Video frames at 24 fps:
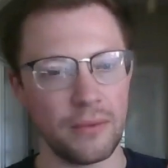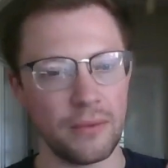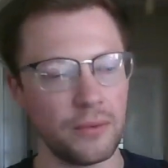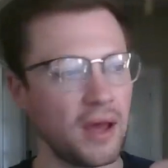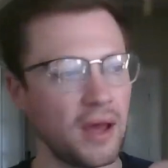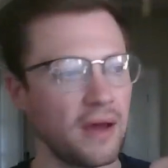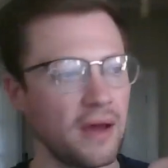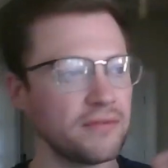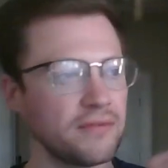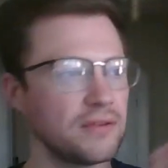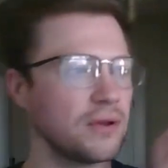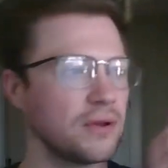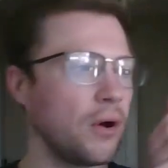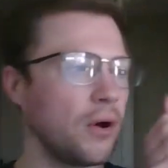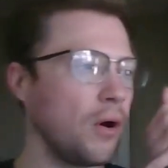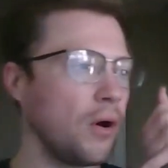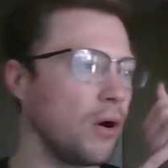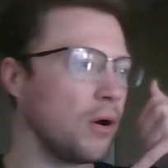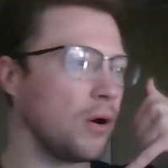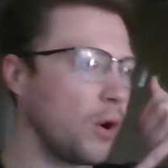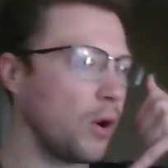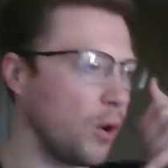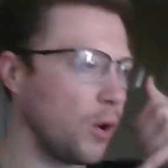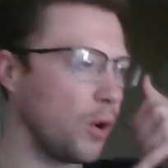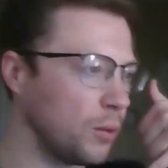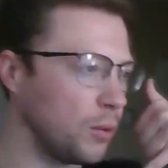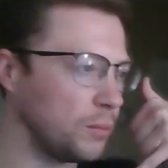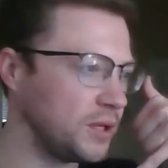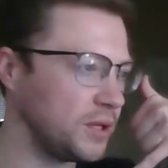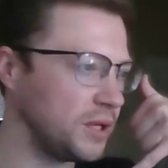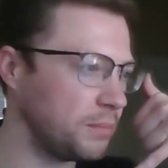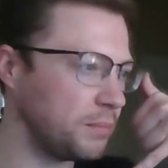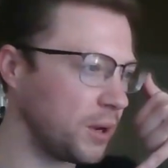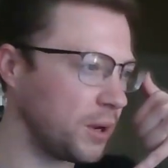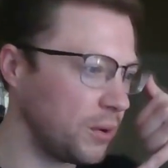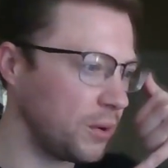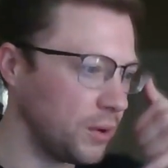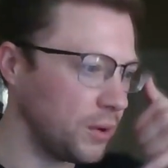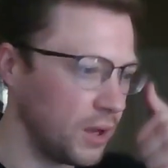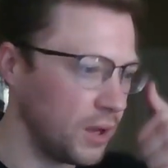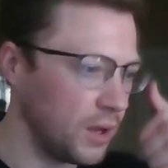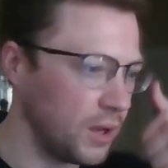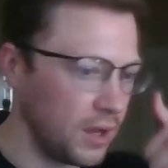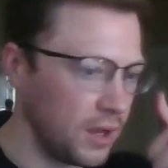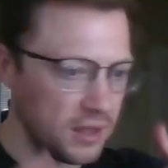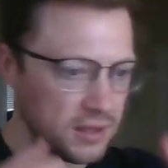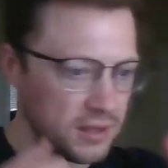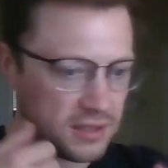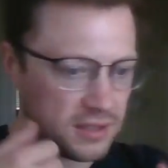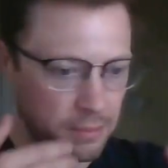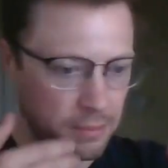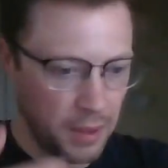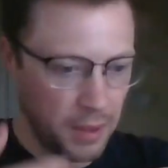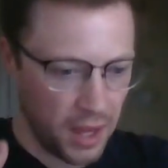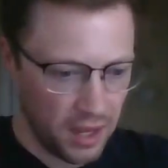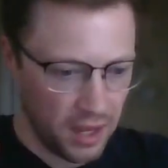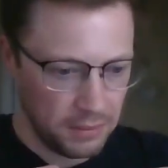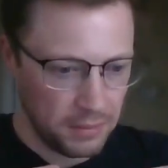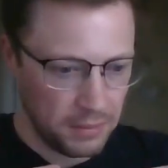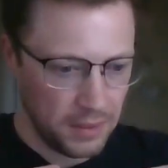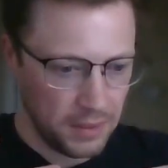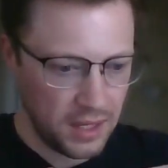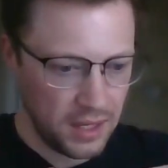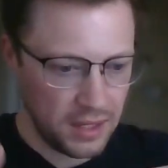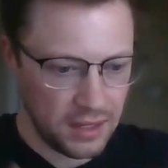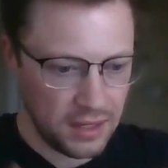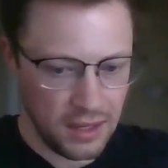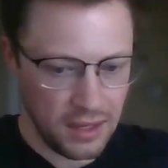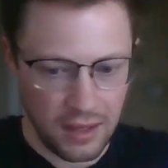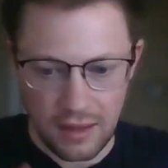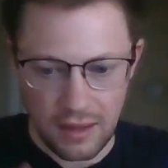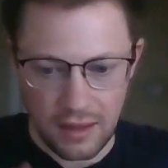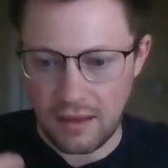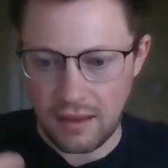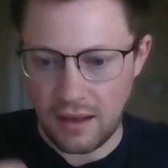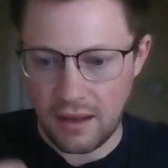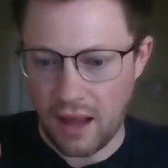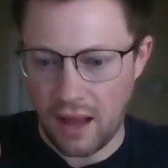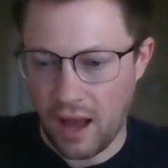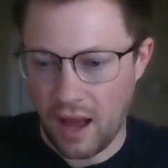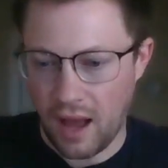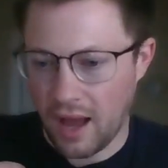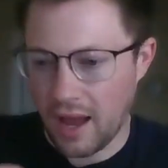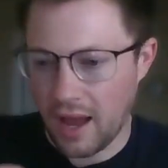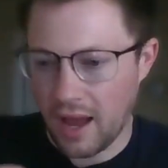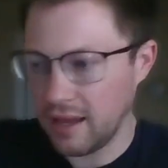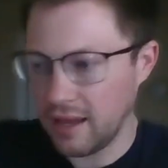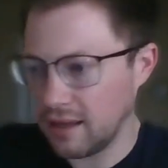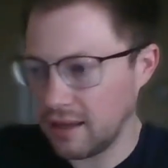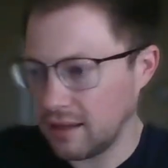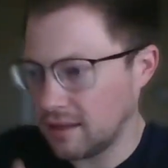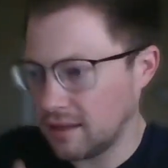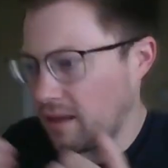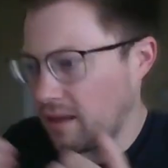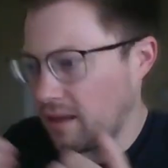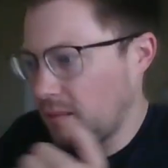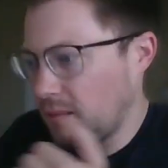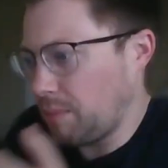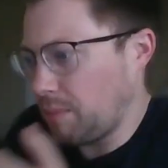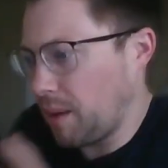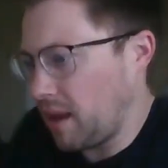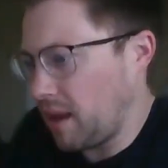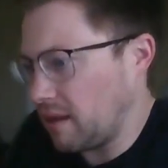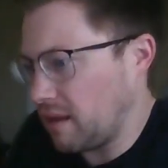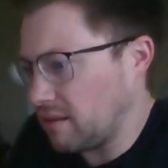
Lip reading: then I can then pay the carrier, or then I can pay the factoring company.